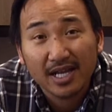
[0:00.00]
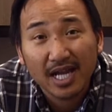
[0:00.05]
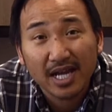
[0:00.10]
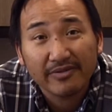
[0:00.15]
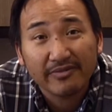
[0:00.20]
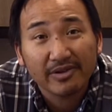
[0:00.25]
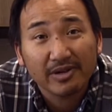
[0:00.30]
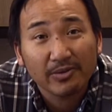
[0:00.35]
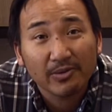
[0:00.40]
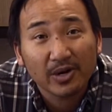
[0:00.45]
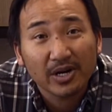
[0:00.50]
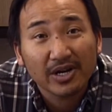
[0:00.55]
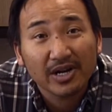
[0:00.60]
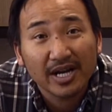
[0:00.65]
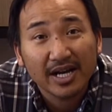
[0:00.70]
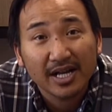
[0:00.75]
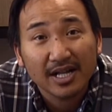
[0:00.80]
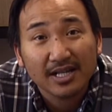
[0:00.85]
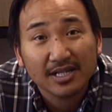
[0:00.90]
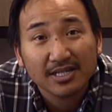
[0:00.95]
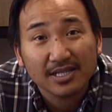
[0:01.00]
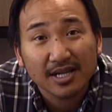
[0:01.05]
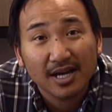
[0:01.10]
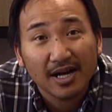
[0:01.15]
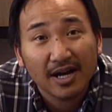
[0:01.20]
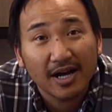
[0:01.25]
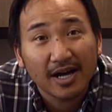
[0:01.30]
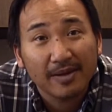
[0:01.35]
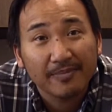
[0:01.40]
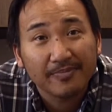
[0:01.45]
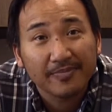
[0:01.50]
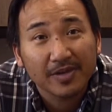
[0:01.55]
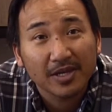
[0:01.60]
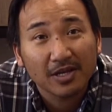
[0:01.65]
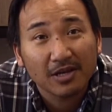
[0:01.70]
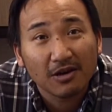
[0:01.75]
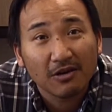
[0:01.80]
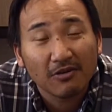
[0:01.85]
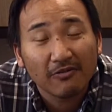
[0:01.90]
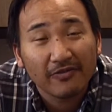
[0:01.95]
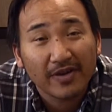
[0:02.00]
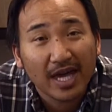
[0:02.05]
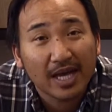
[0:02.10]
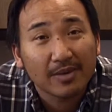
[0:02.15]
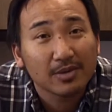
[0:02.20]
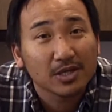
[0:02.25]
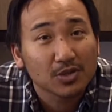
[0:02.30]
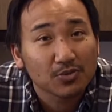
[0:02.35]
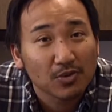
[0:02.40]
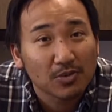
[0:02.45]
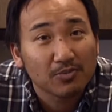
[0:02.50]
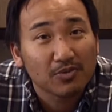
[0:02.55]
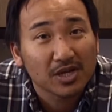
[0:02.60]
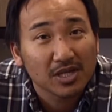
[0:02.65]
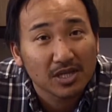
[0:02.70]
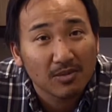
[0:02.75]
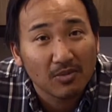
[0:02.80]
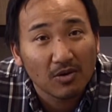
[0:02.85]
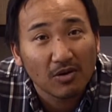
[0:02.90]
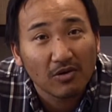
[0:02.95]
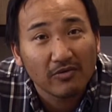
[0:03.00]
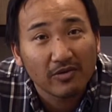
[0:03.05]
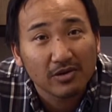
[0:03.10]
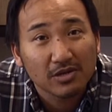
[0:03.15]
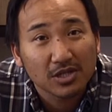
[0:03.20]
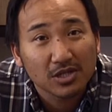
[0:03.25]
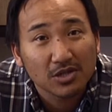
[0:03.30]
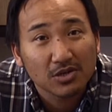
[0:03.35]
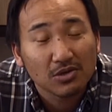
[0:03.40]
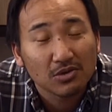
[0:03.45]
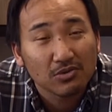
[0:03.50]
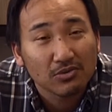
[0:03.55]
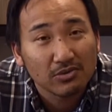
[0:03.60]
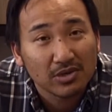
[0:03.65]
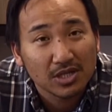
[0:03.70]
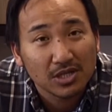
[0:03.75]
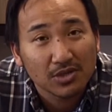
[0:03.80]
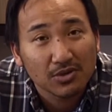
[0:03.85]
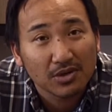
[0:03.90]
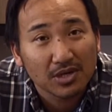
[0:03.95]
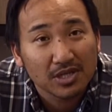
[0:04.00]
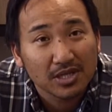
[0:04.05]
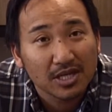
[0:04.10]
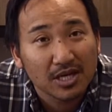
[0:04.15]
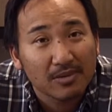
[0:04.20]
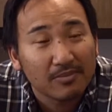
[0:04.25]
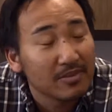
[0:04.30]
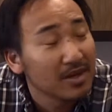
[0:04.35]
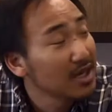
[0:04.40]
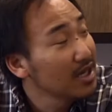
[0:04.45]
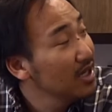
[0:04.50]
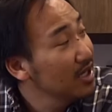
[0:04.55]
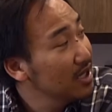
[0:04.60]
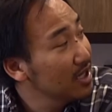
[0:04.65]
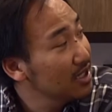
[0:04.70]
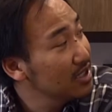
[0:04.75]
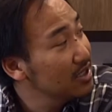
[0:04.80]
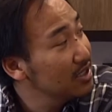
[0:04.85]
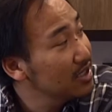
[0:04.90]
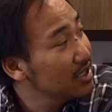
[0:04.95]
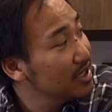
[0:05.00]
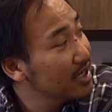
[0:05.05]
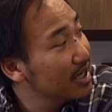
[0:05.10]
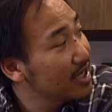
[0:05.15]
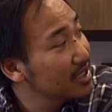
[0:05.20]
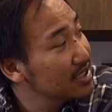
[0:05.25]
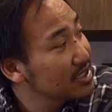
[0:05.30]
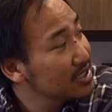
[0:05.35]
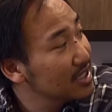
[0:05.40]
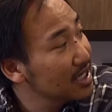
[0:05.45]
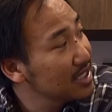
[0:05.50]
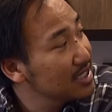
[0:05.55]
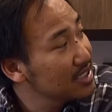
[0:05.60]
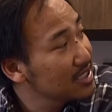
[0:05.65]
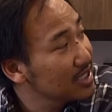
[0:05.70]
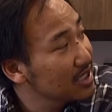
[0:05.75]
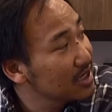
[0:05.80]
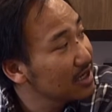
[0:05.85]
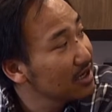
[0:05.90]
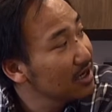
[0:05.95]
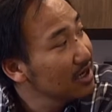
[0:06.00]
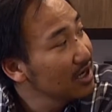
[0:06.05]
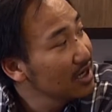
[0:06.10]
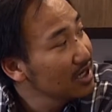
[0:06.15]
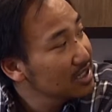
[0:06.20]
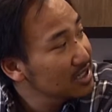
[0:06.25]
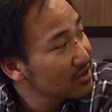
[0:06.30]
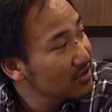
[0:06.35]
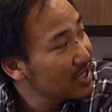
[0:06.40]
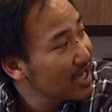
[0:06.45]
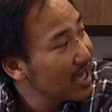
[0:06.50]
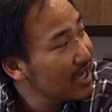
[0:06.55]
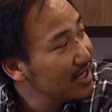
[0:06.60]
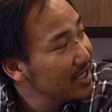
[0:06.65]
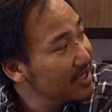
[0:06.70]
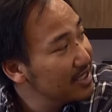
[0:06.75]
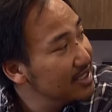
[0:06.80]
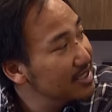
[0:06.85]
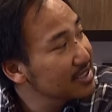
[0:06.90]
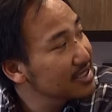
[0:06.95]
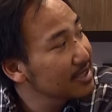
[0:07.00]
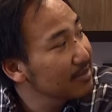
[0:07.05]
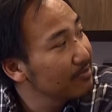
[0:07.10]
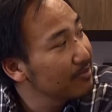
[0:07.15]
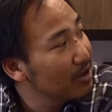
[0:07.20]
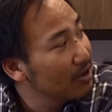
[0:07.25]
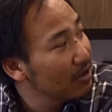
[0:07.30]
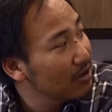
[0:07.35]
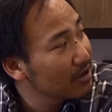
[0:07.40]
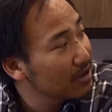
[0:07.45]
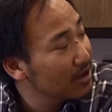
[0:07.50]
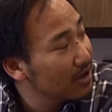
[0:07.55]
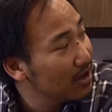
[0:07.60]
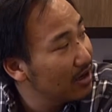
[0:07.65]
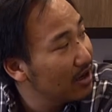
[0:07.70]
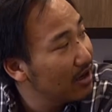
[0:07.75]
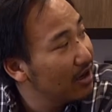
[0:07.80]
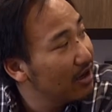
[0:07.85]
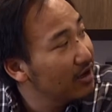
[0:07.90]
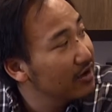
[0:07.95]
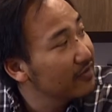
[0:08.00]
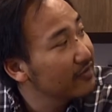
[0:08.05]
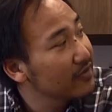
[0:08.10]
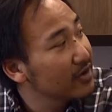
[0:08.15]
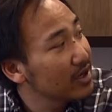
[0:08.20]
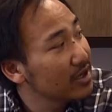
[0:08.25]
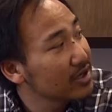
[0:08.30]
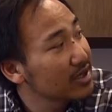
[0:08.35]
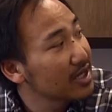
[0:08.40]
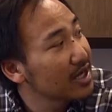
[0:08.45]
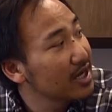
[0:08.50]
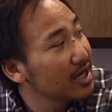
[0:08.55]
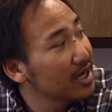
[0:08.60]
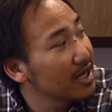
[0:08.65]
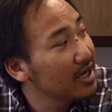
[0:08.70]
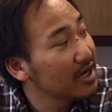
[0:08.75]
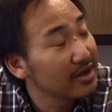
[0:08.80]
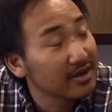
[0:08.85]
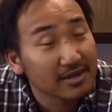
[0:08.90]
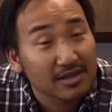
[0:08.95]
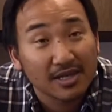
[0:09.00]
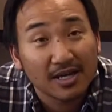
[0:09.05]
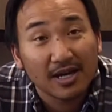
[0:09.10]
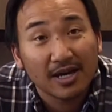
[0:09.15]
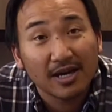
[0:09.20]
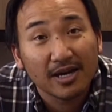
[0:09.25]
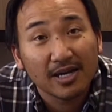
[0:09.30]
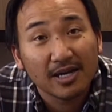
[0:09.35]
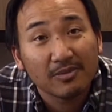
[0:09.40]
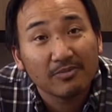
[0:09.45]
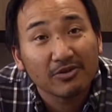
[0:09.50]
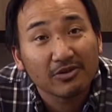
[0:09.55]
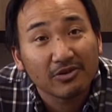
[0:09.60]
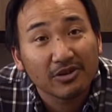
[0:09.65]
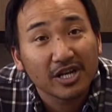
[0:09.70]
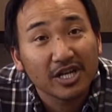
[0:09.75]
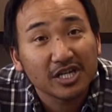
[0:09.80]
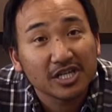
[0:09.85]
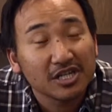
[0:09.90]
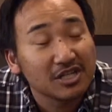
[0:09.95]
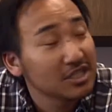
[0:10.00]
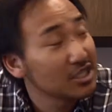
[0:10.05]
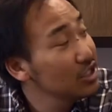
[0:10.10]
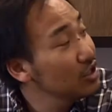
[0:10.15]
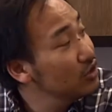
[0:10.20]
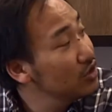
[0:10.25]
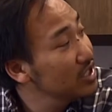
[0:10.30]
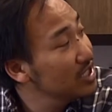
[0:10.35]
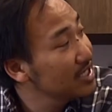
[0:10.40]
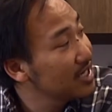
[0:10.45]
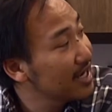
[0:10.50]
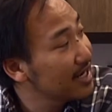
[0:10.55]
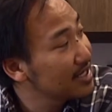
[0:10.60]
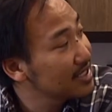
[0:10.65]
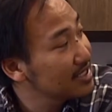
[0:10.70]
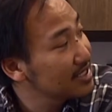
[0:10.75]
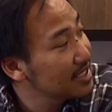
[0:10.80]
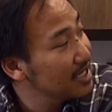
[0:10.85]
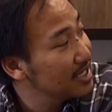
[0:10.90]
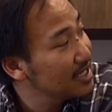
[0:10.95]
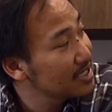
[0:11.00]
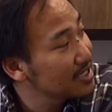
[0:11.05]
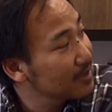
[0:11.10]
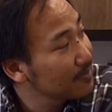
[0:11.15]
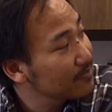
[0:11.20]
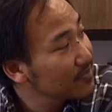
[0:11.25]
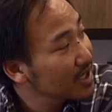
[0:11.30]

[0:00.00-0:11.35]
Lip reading: everywhere else, families would bring them over to rejoin them in the United States here. So that is the bulk of the immigration to the United States.